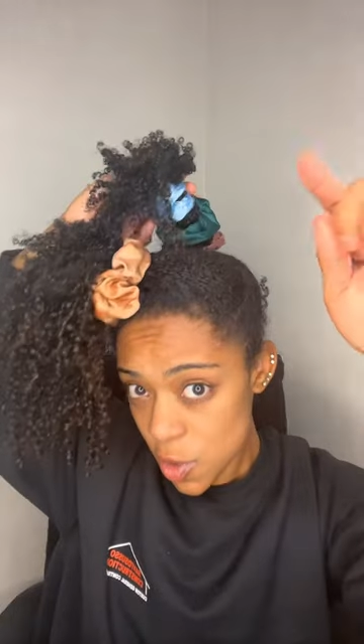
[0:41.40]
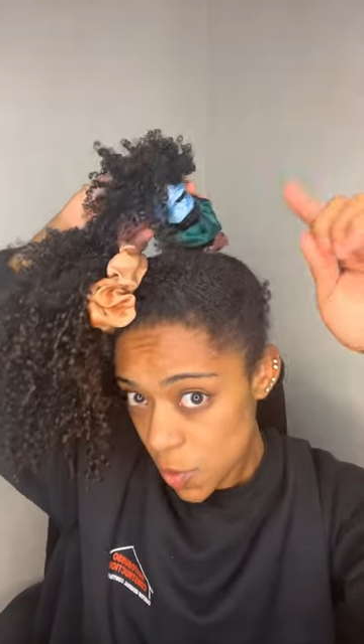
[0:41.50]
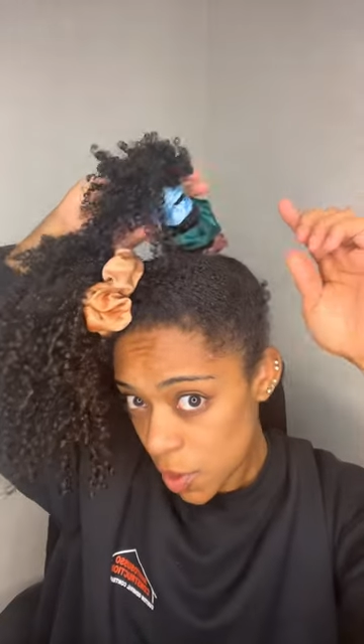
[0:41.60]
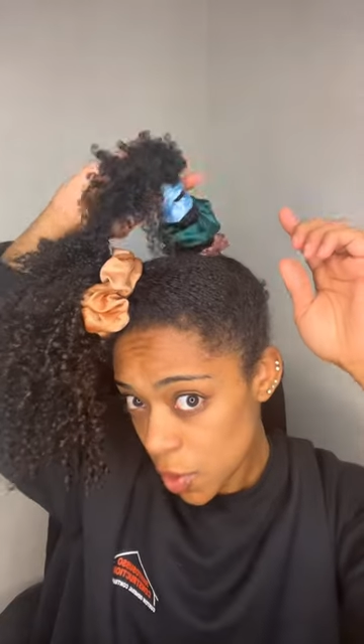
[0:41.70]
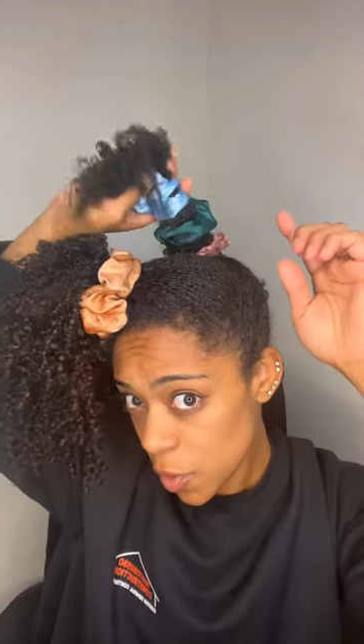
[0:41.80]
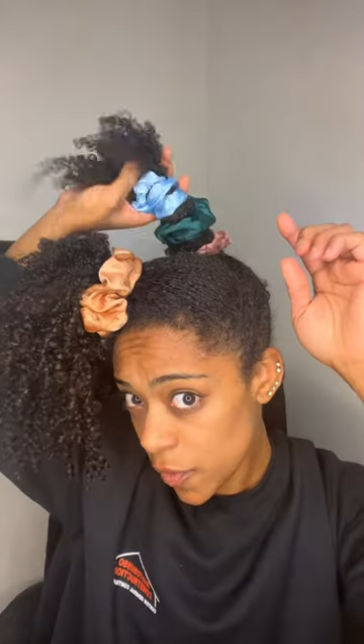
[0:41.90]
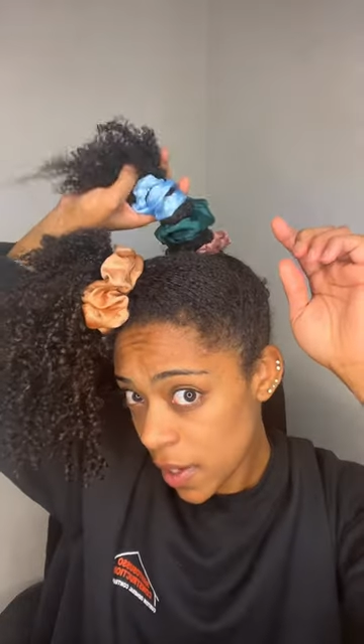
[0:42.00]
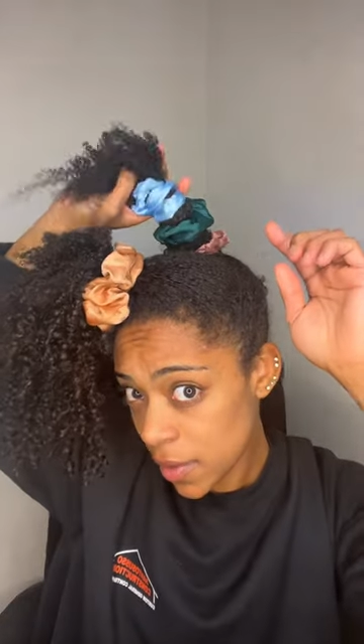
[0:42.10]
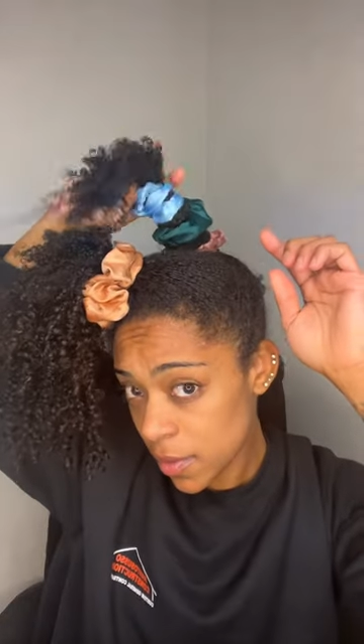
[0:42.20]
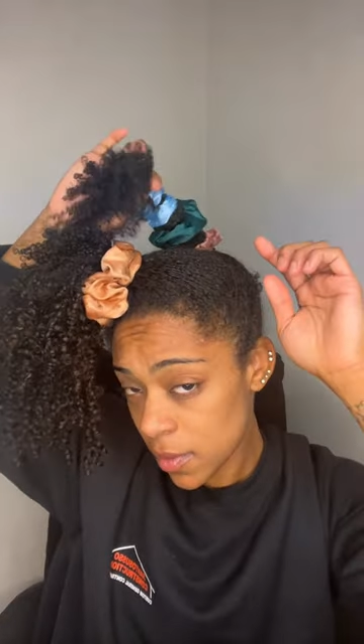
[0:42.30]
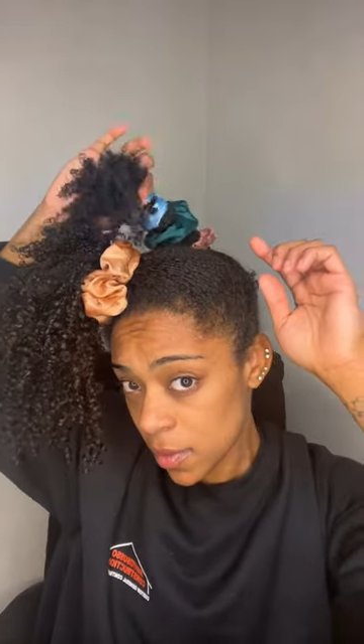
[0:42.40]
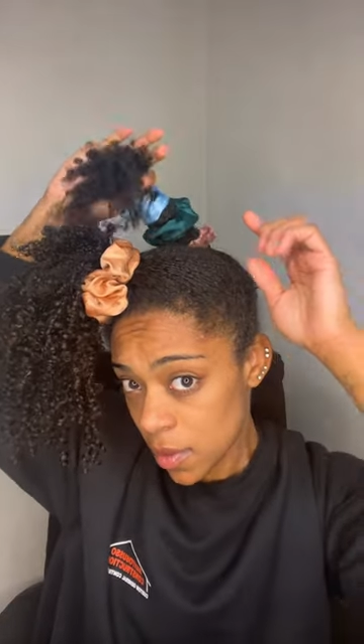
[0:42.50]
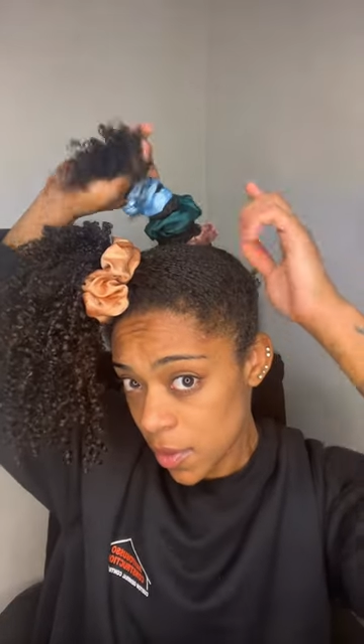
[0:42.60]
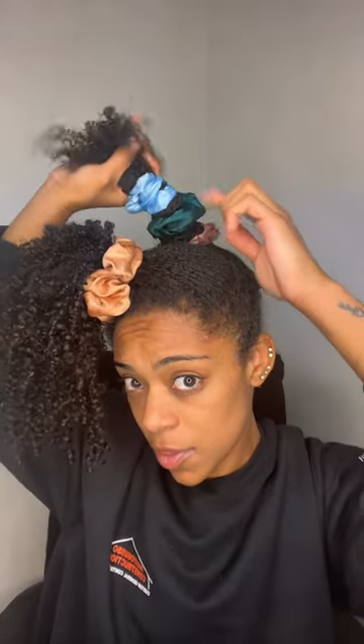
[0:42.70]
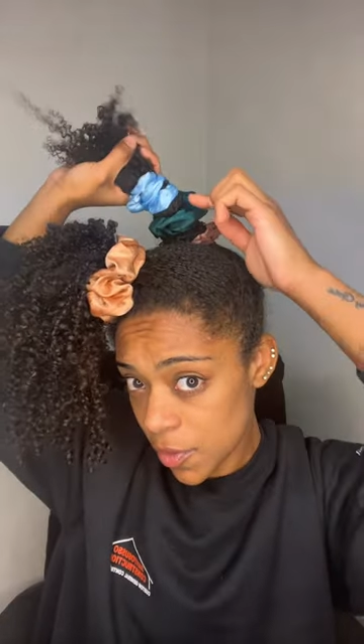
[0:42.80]
You want to go around
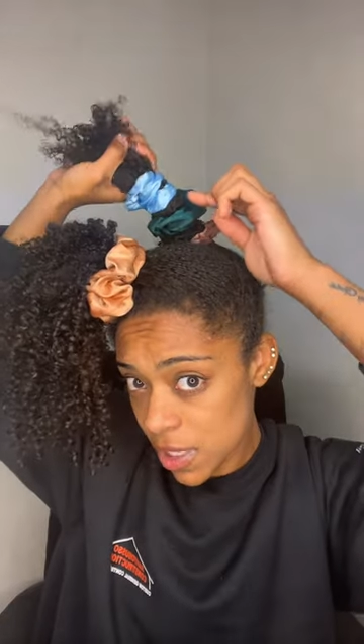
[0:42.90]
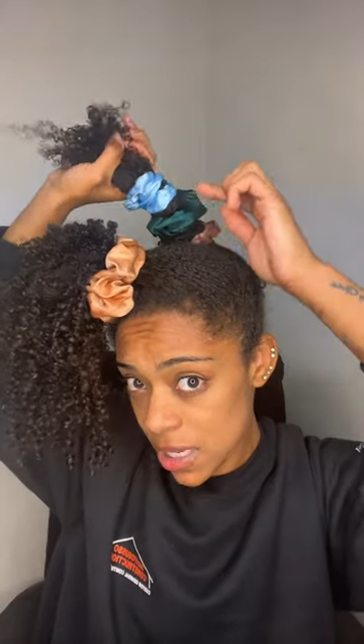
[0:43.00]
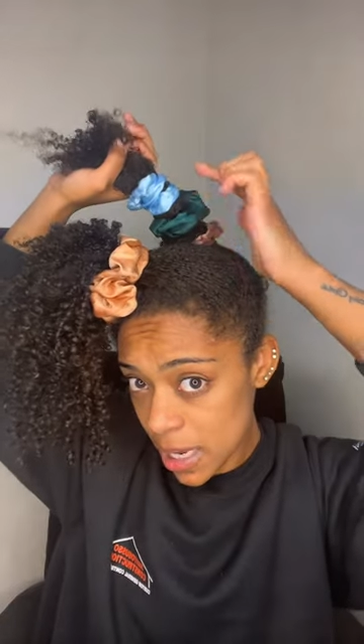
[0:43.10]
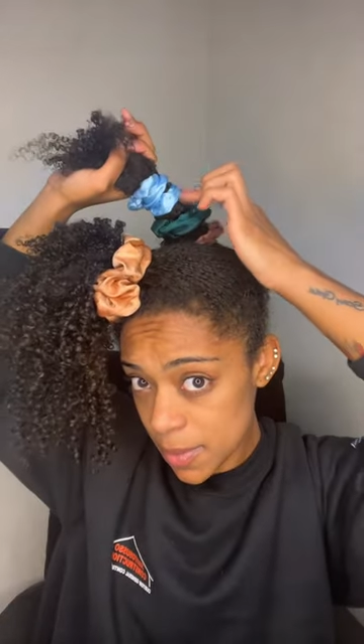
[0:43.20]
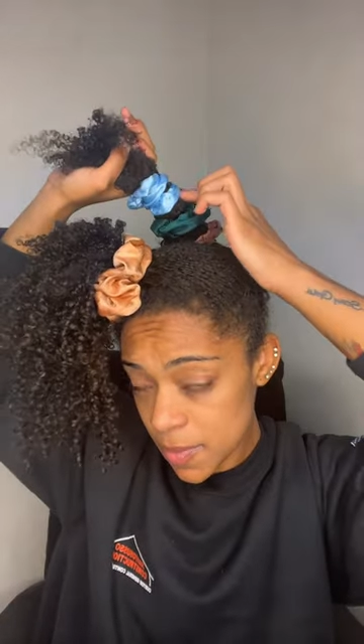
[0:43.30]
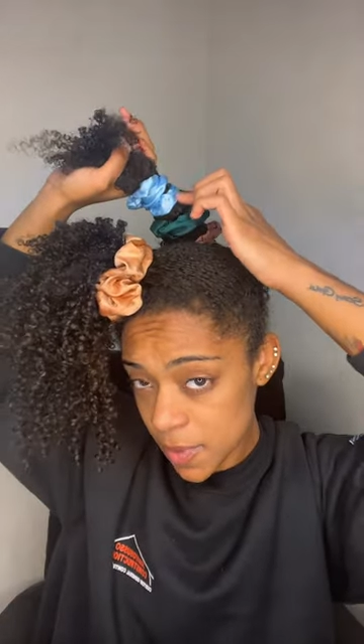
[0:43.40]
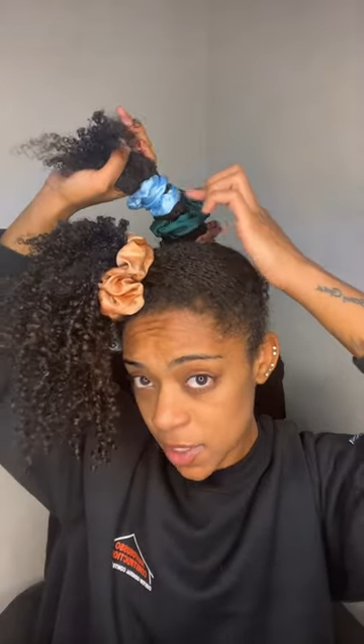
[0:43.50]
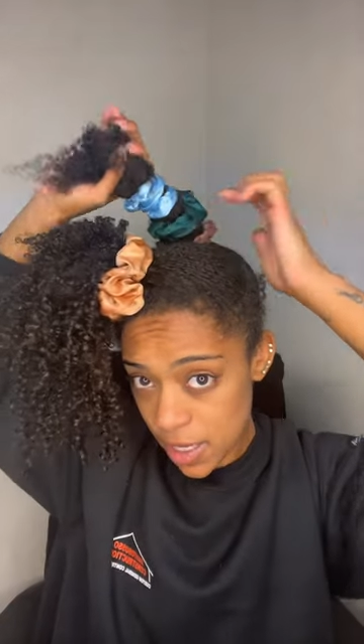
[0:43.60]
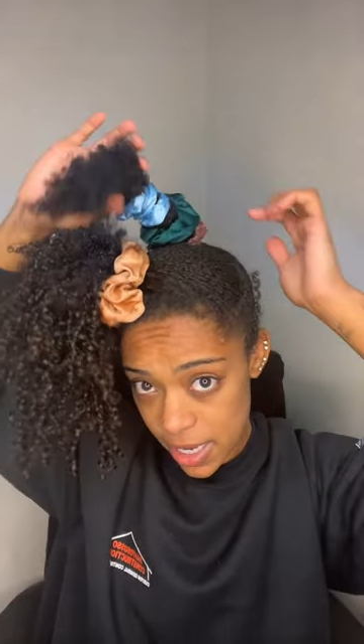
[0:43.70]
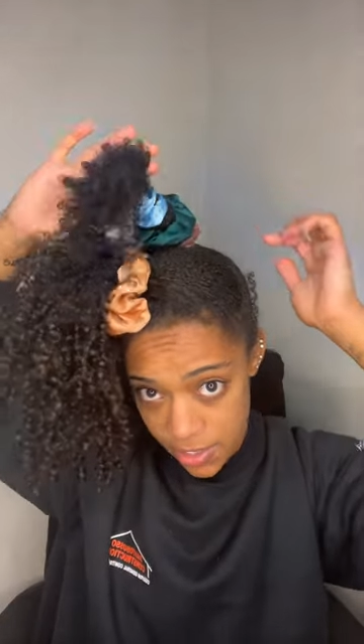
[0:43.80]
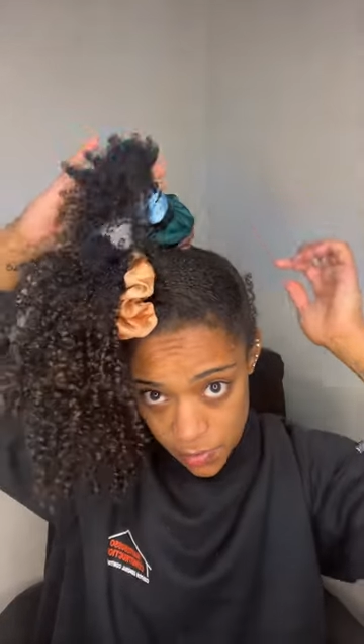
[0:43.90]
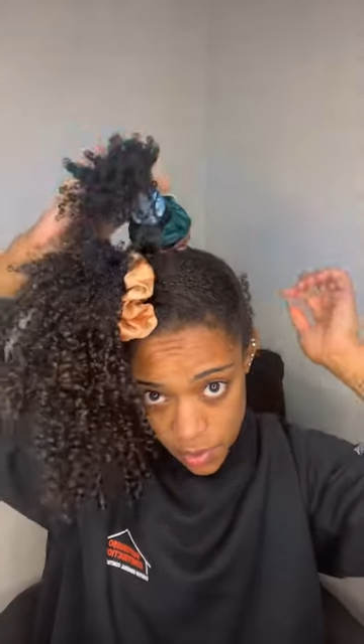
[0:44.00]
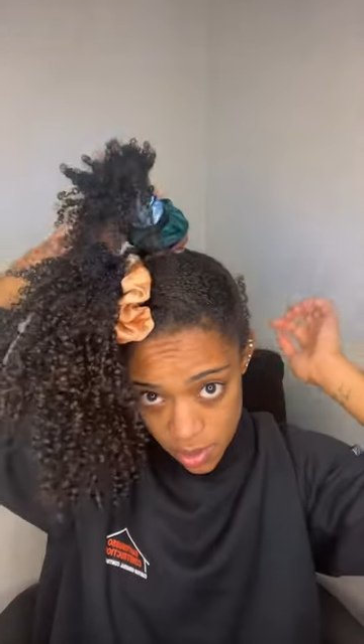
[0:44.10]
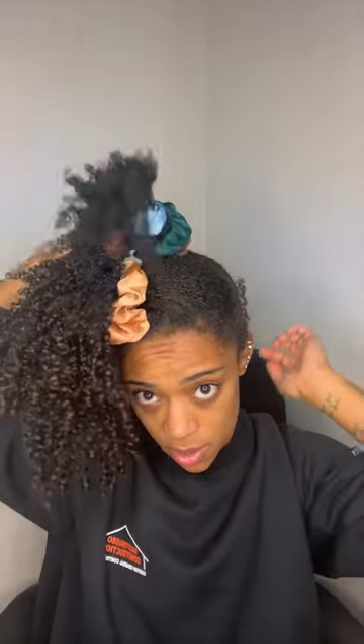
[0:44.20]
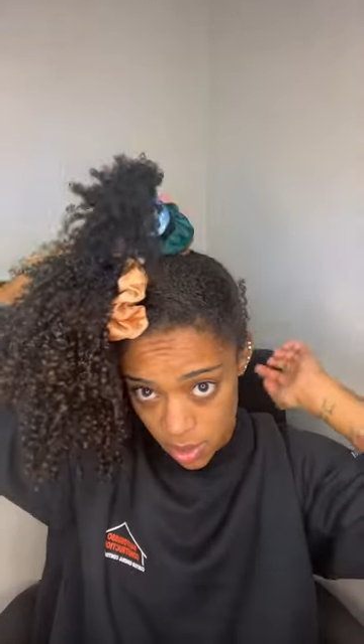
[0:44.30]
three times for the last
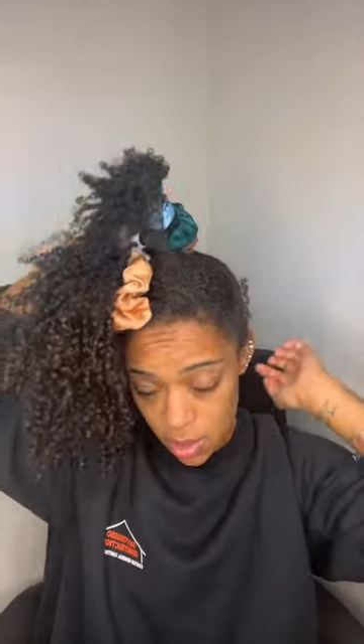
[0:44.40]
one.